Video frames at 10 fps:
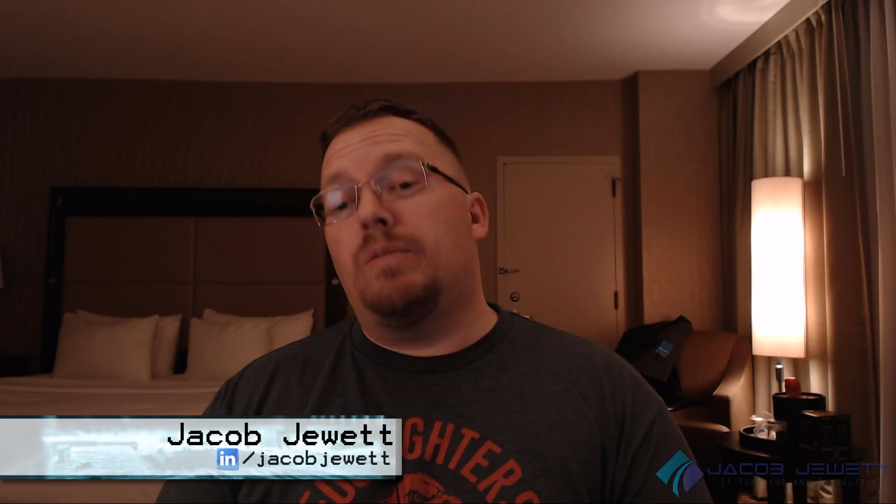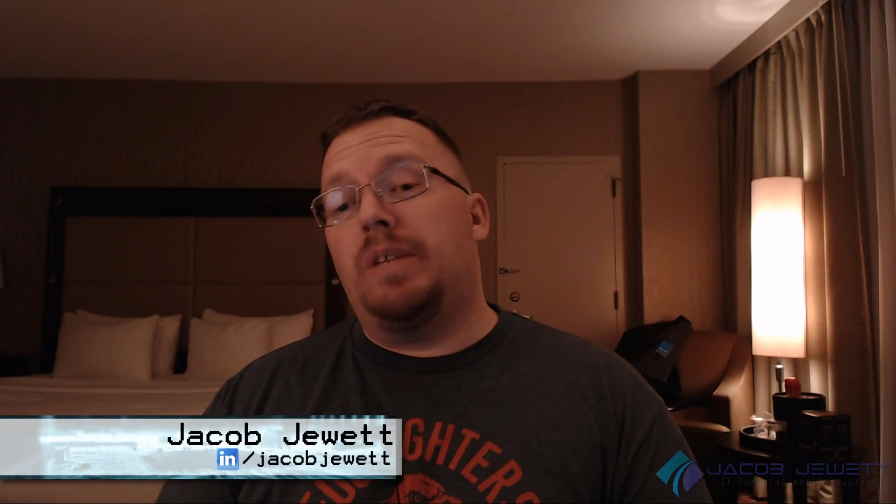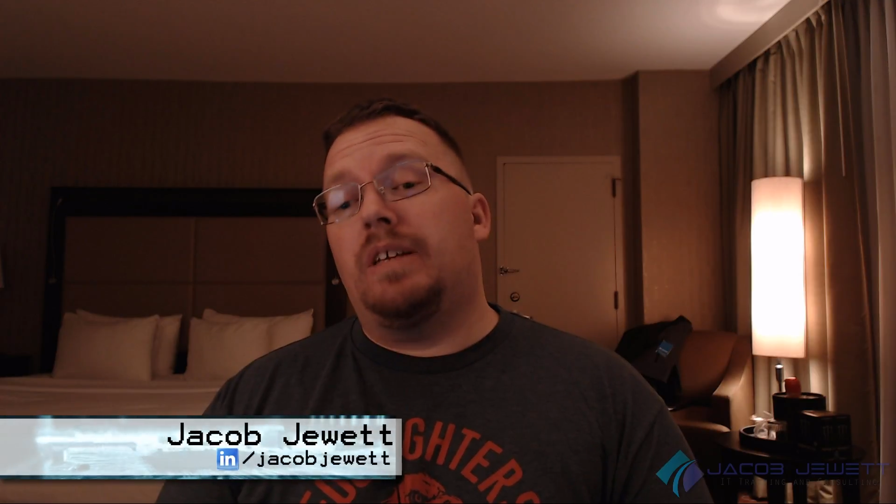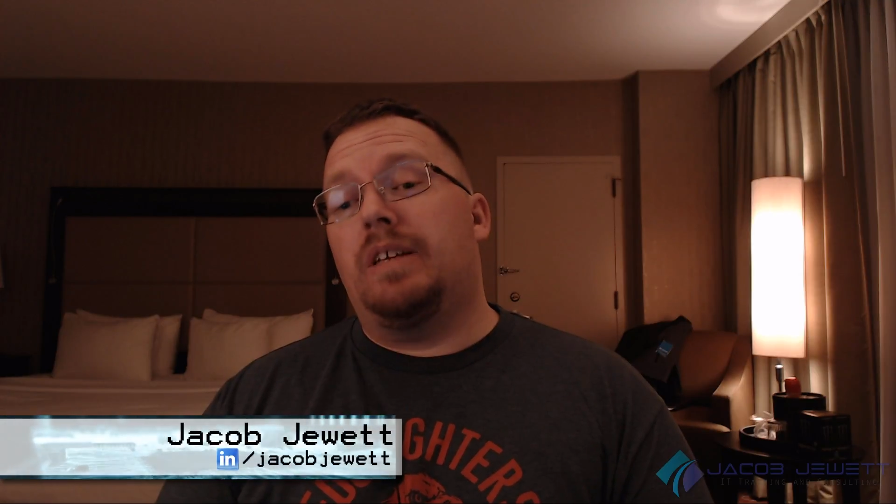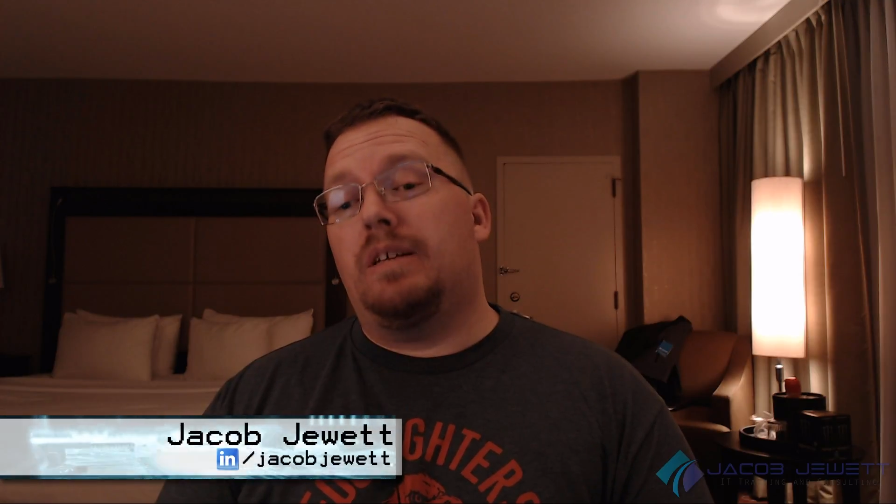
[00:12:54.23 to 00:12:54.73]

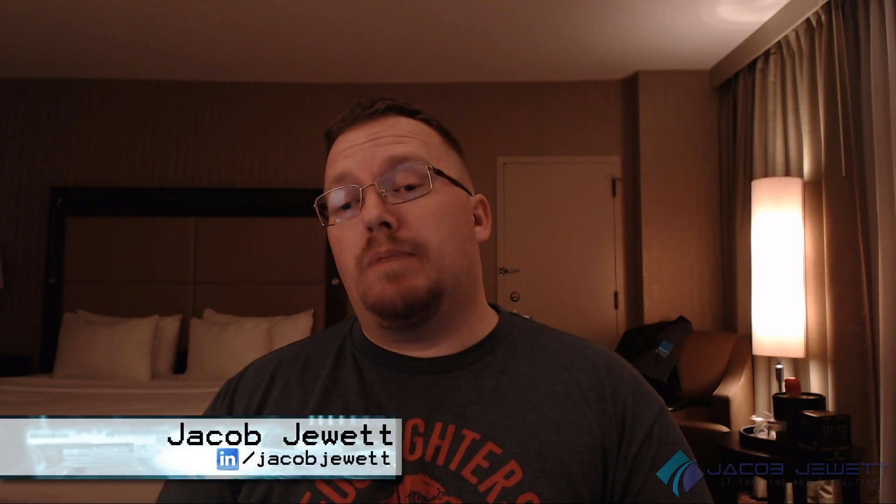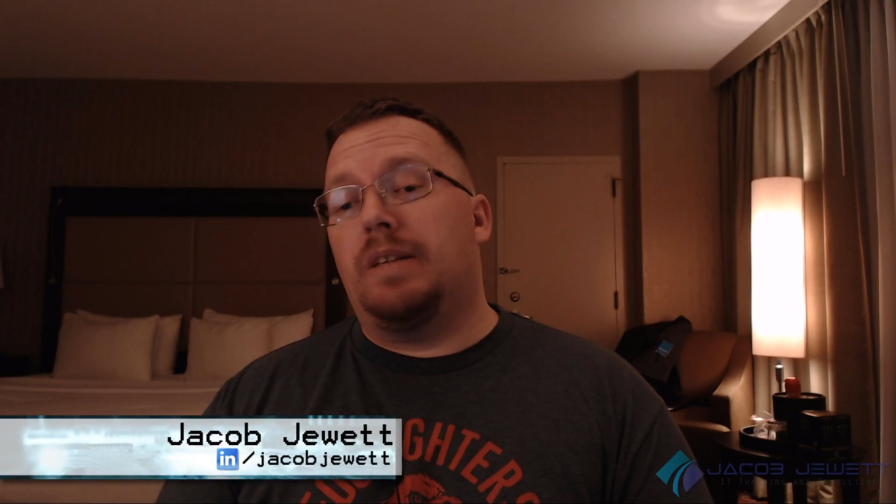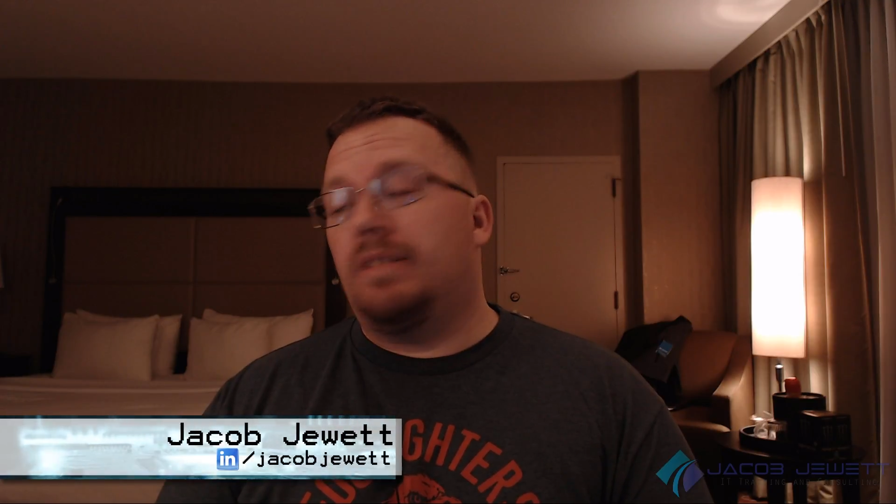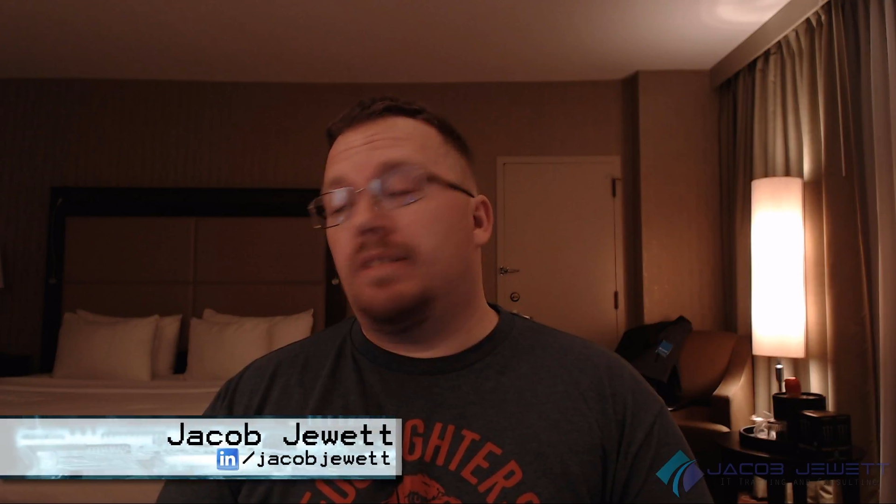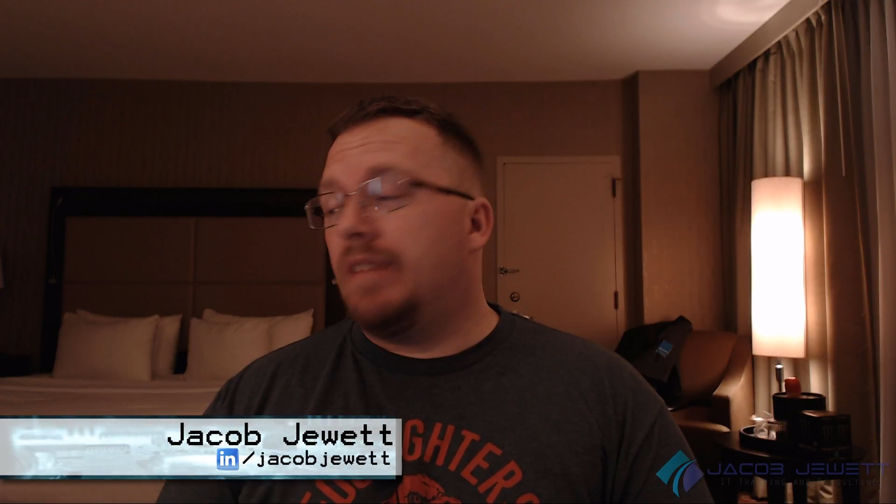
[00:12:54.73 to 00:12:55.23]
many
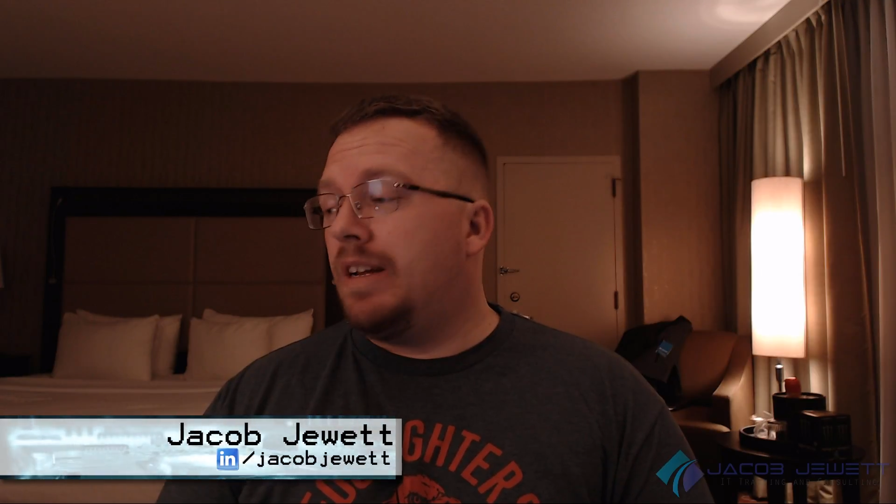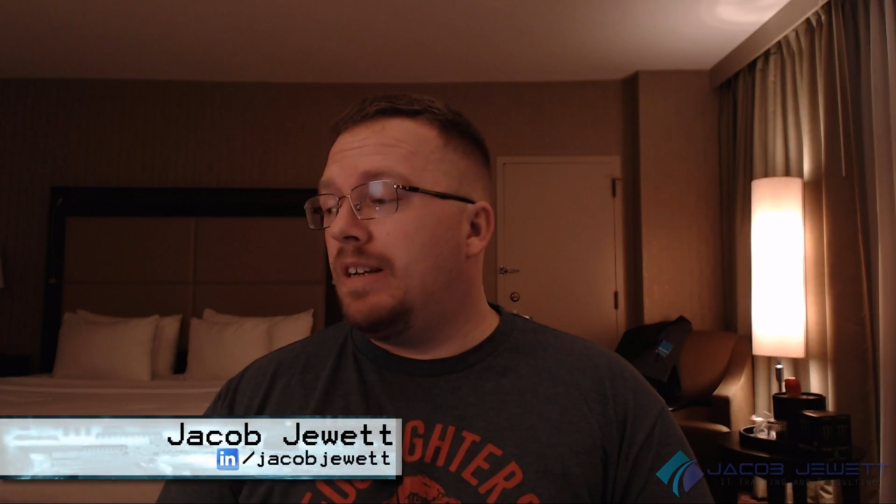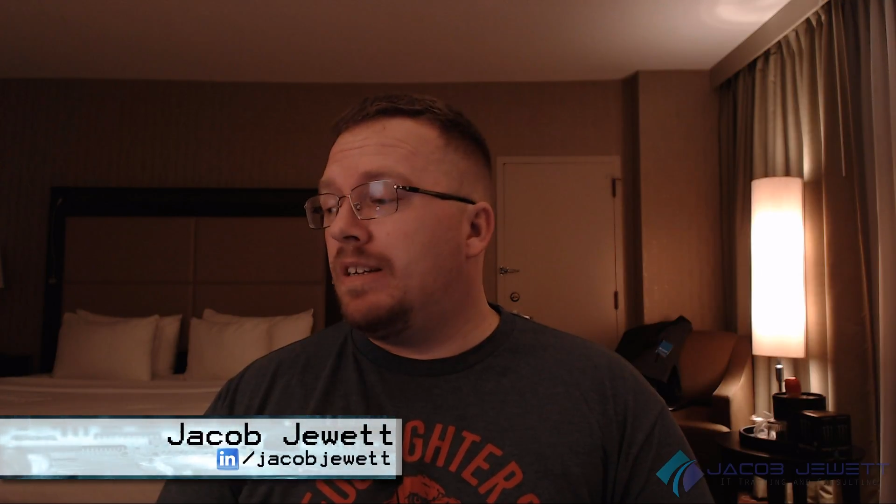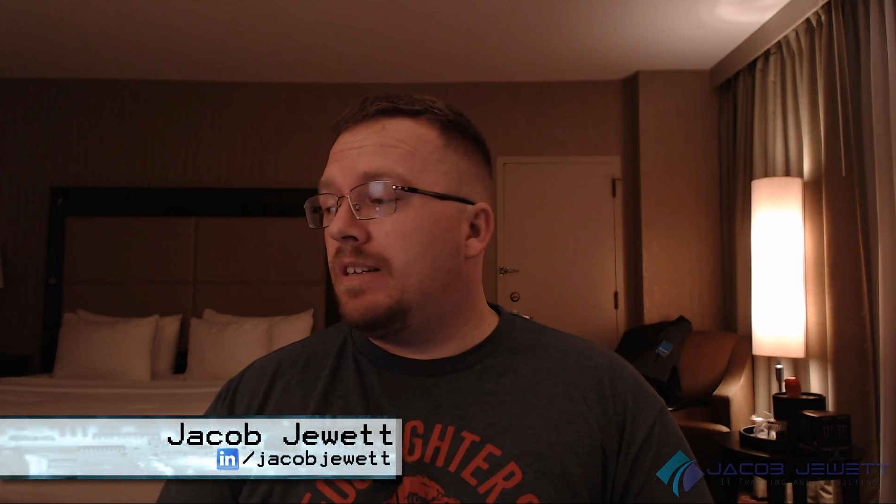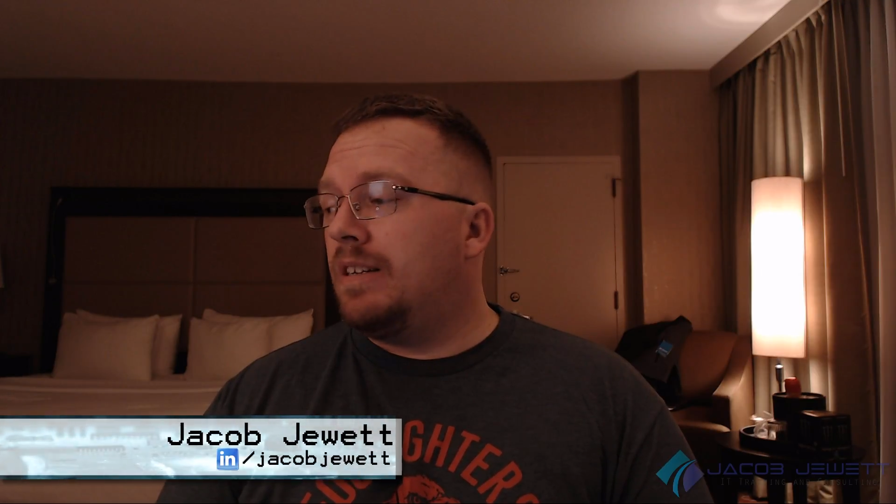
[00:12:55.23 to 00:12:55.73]
gigabytes of
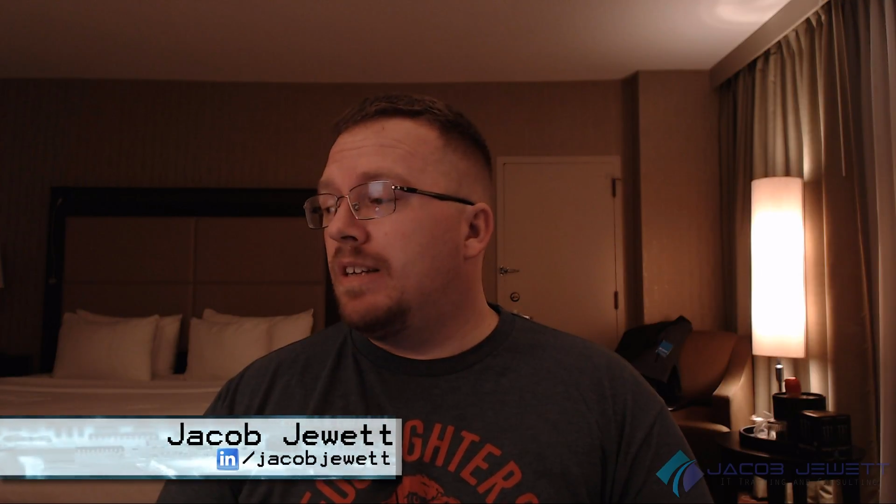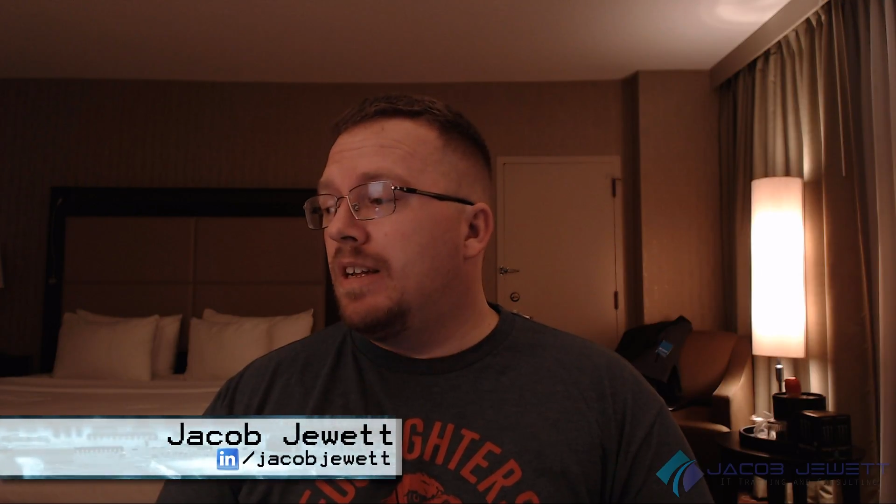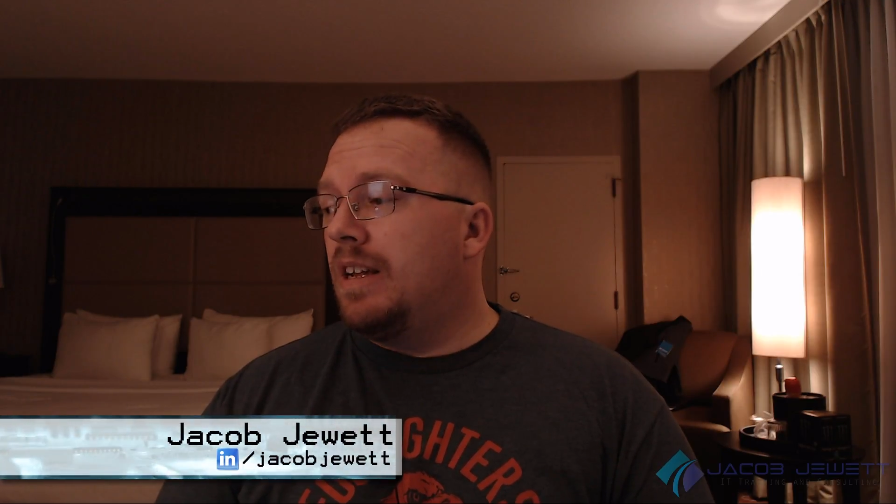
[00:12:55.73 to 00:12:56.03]
that, and